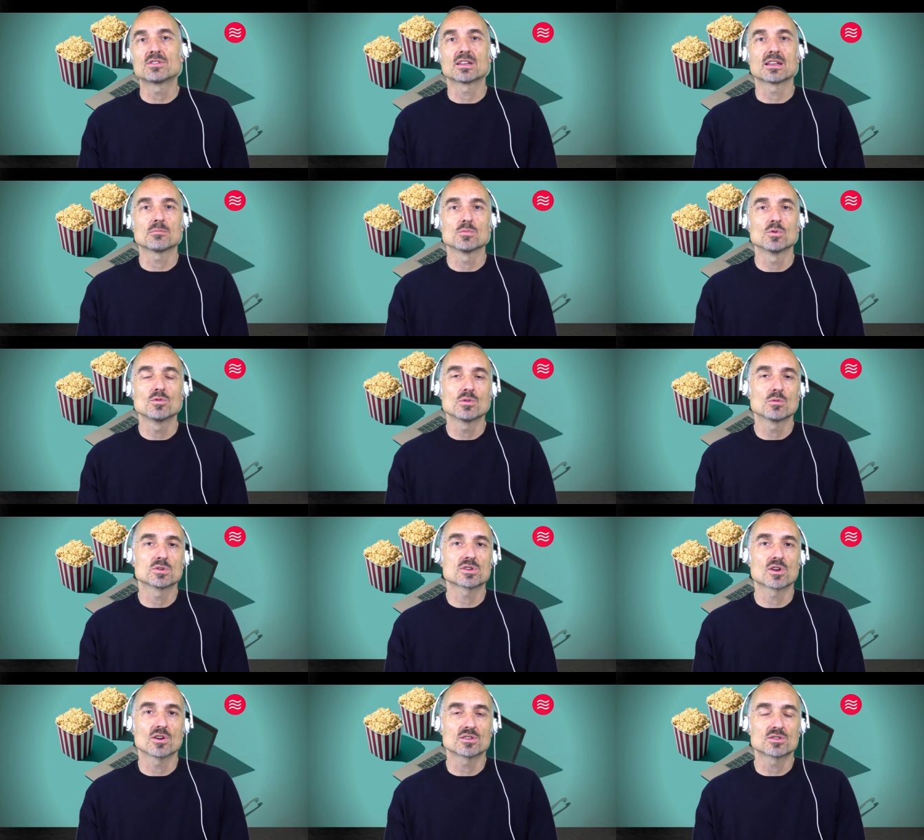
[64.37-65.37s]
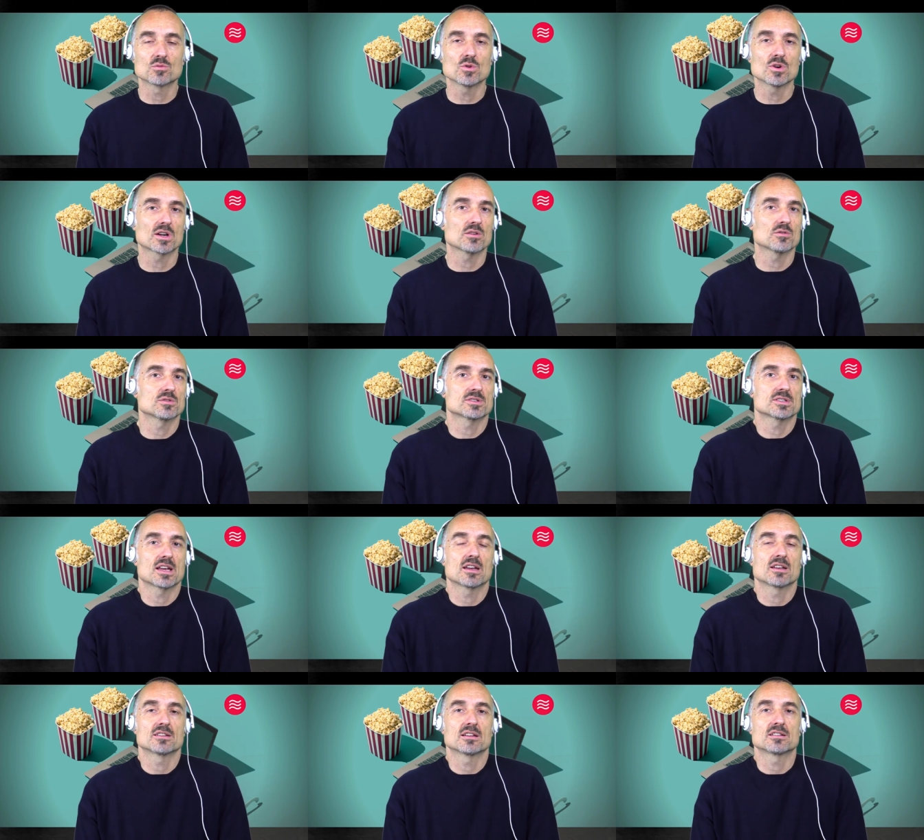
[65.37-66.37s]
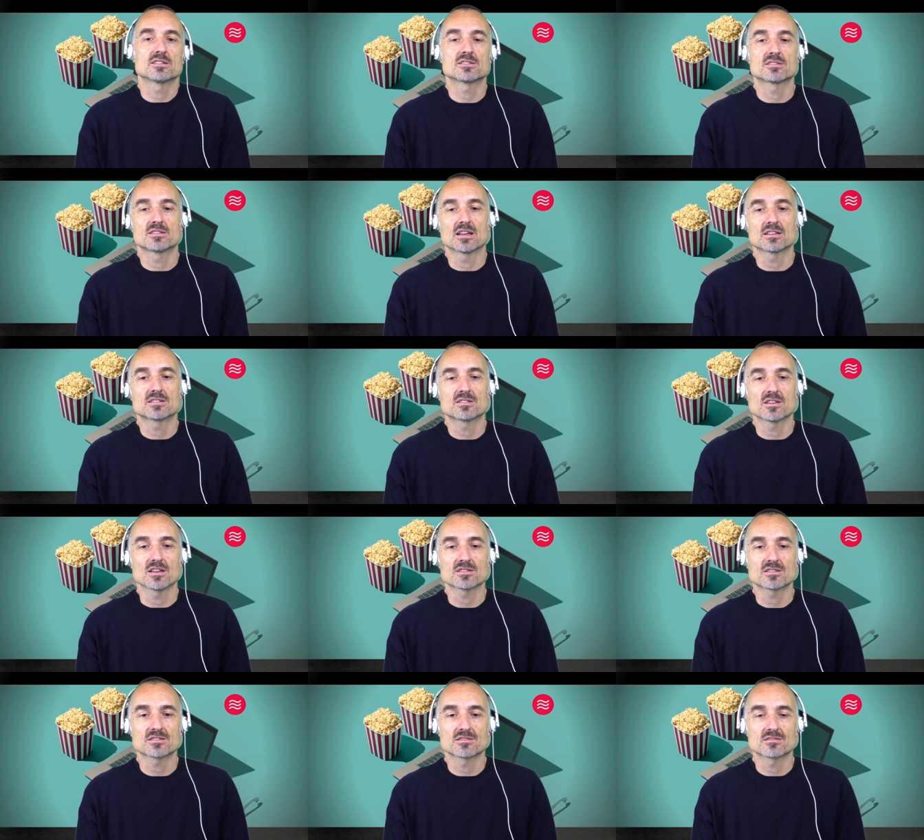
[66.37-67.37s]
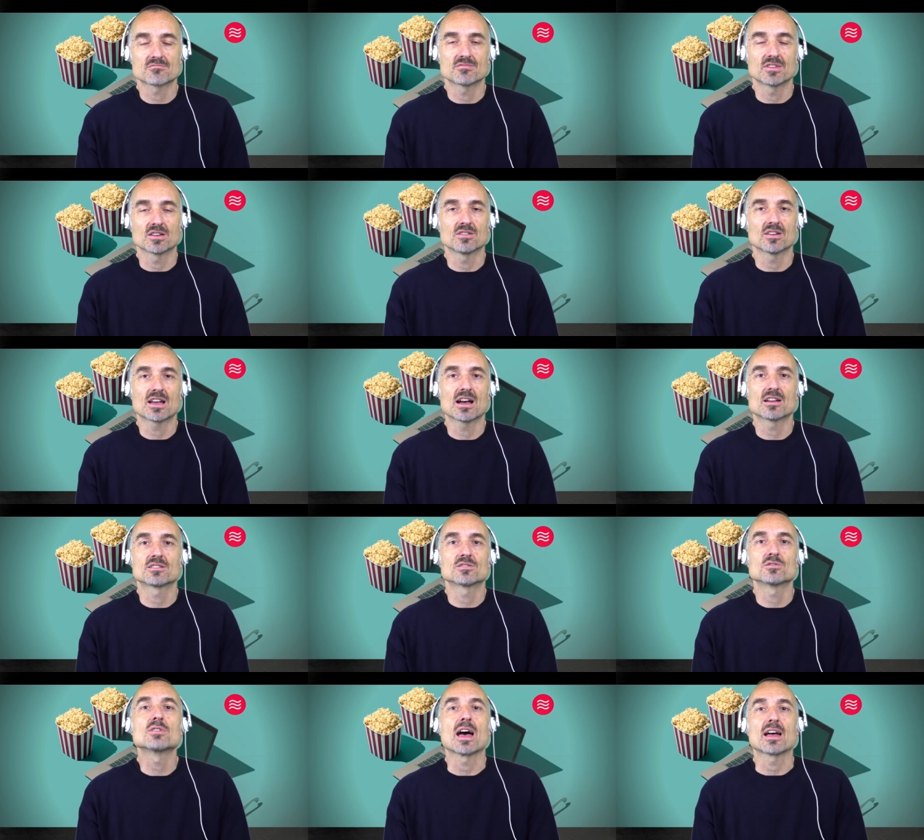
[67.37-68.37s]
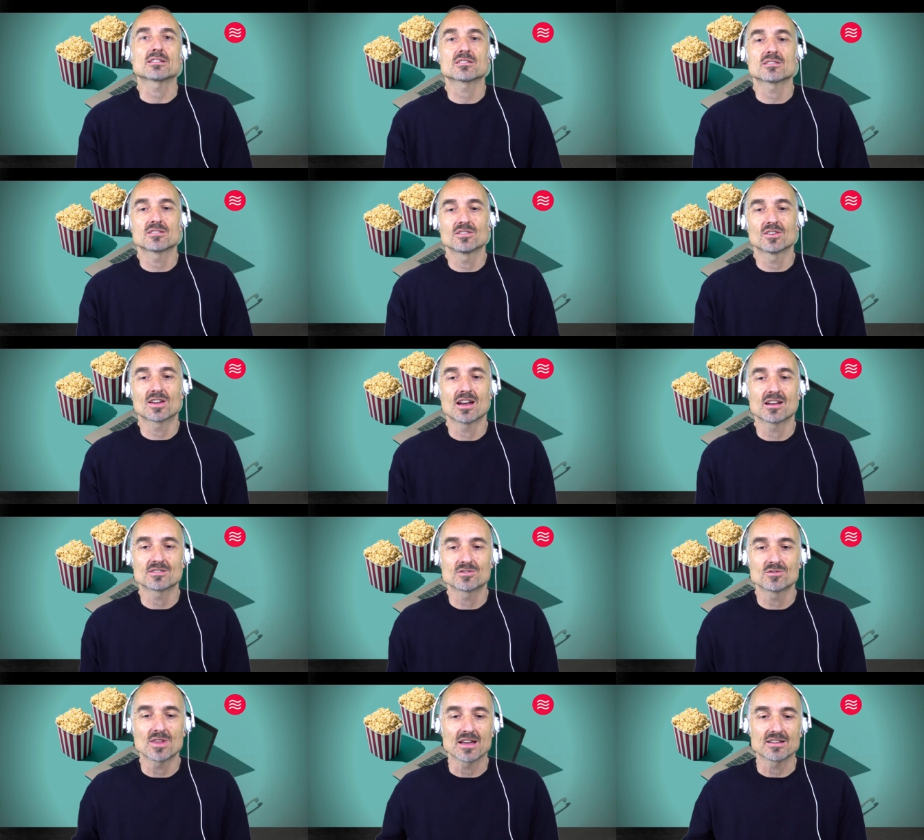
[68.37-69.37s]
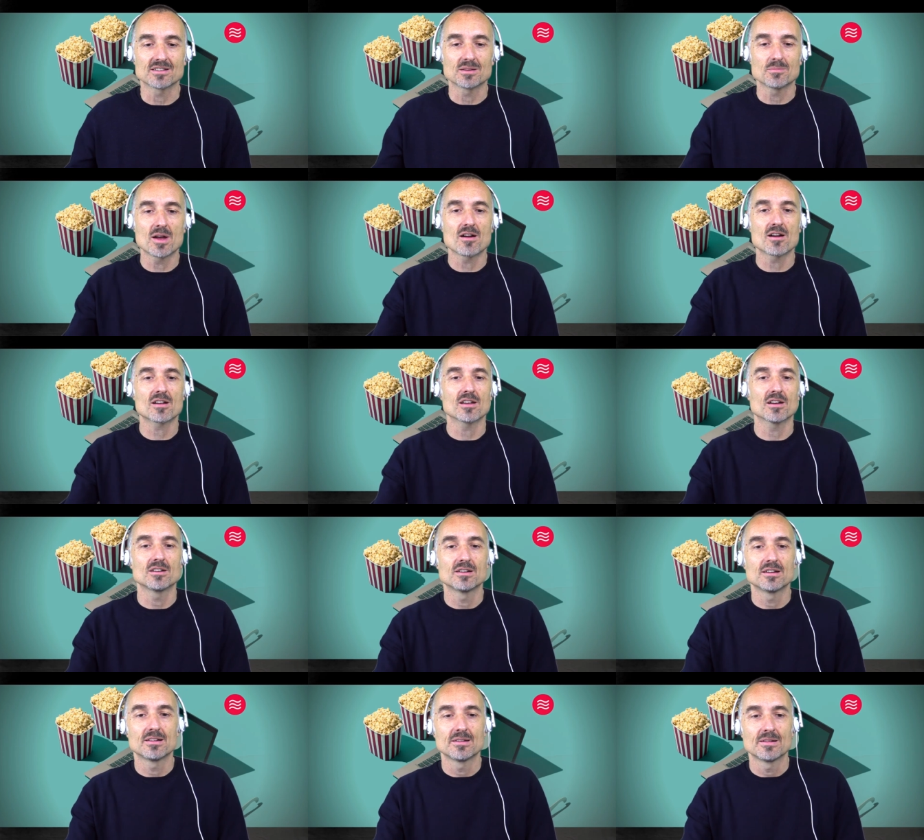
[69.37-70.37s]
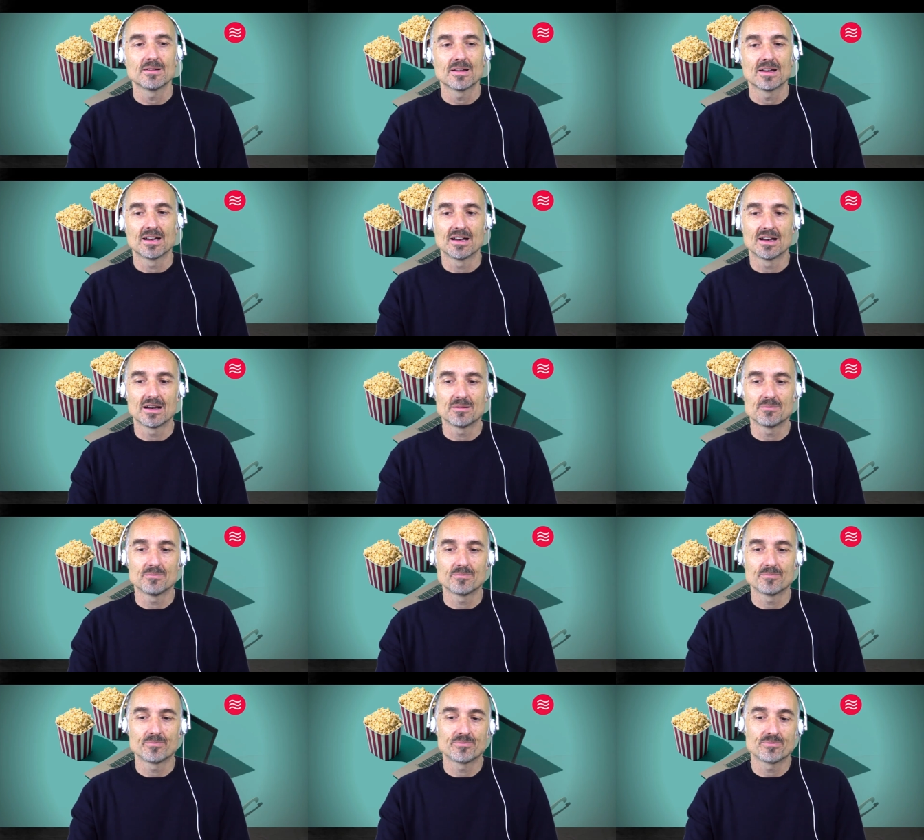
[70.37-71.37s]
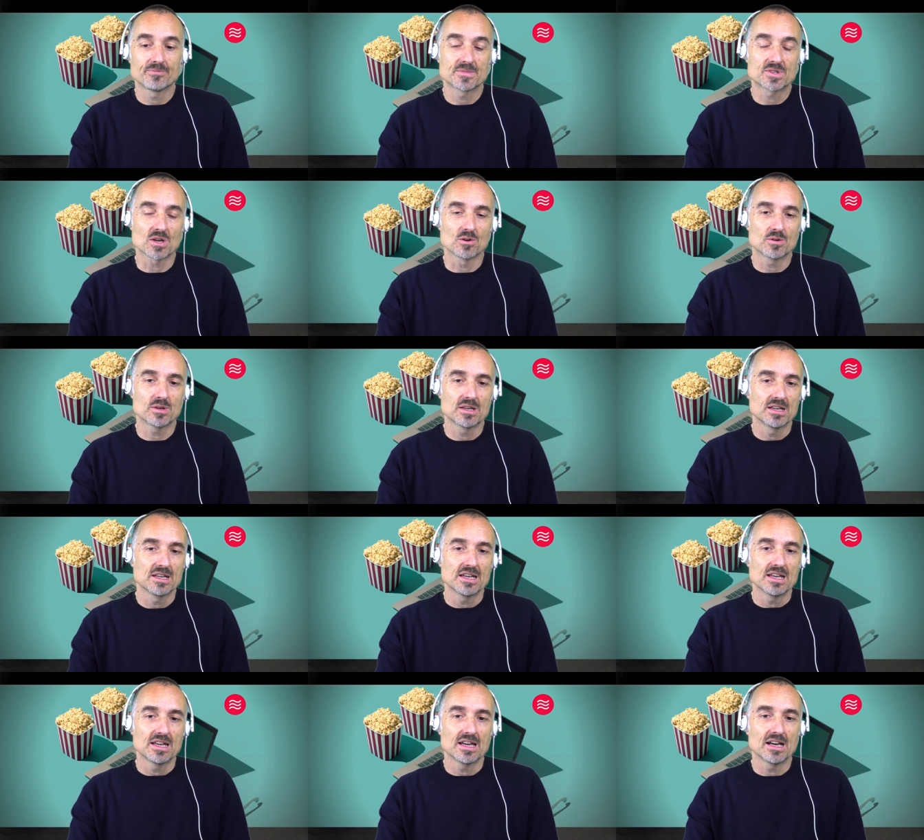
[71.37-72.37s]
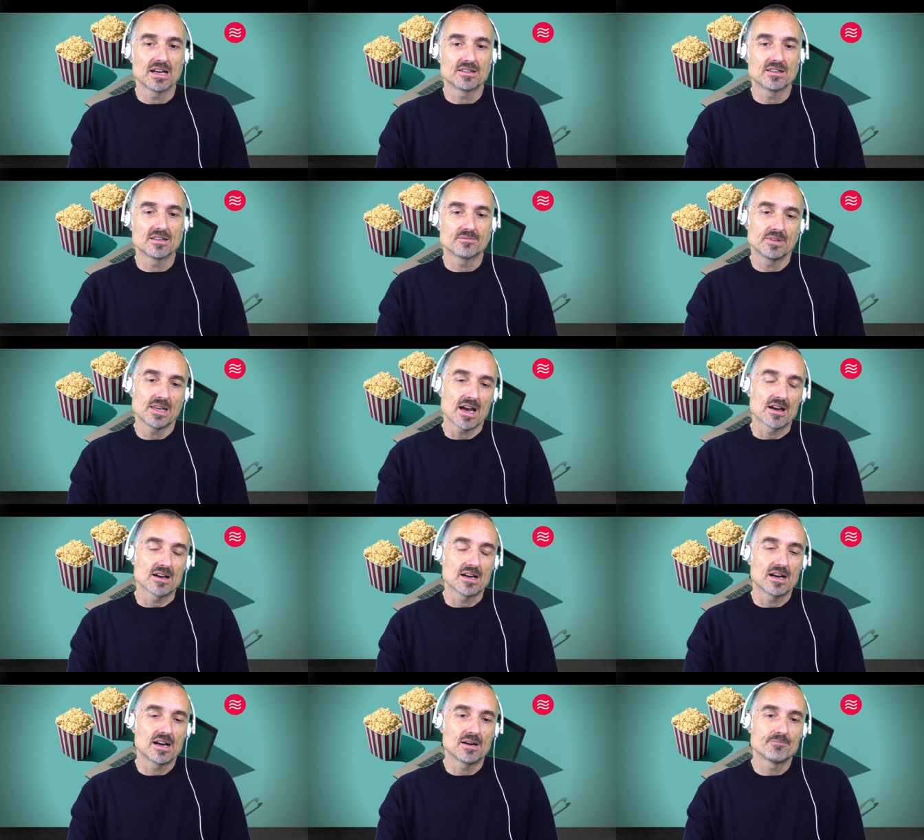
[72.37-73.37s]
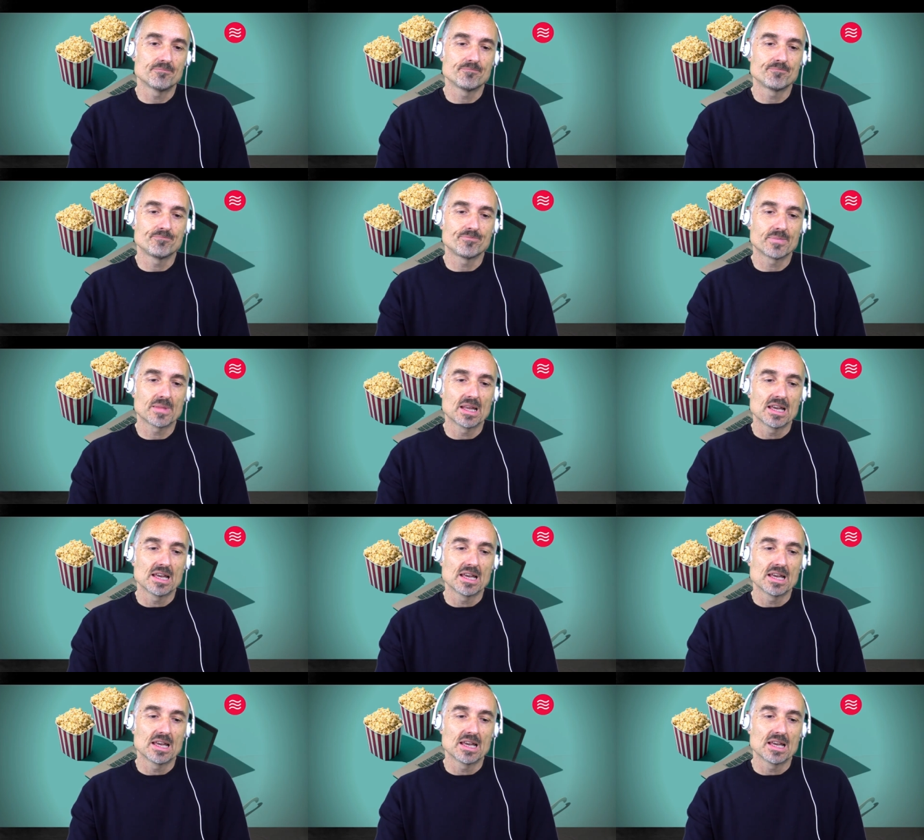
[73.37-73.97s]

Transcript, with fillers: that that movie was going to work. Everyone was saying that is, that's just, you know, you can't do that. You can't do that in America. Um, so, th yeah, um,